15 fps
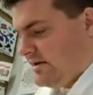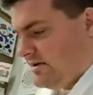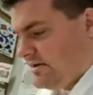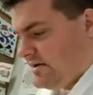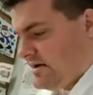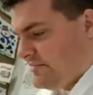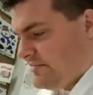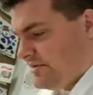
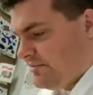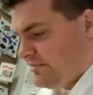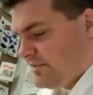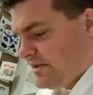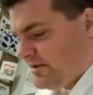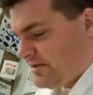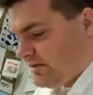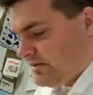I'm going to
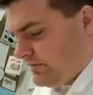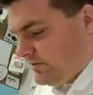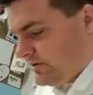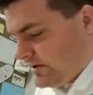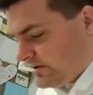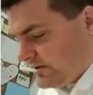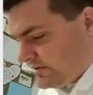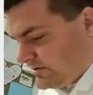be at
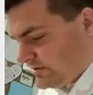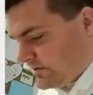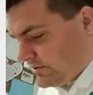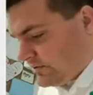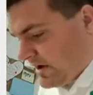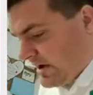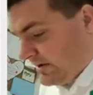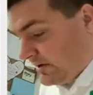3.
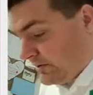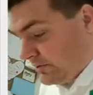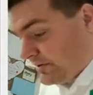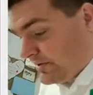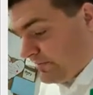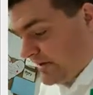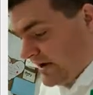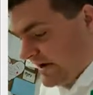So I got to go in
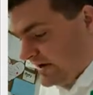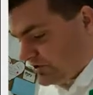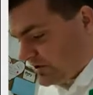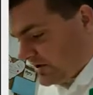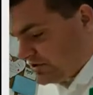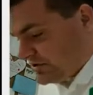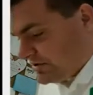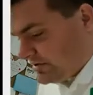the pi
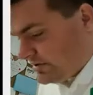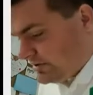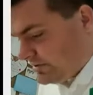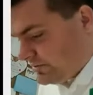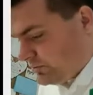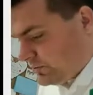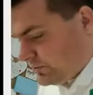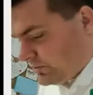direction.
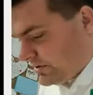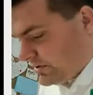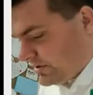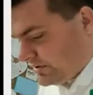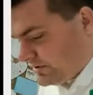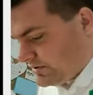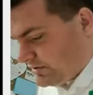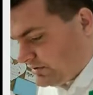
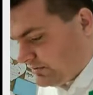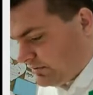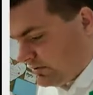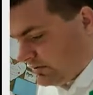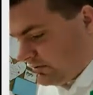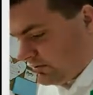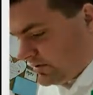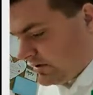1, 2,
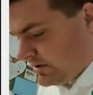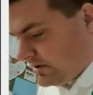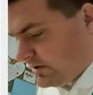3.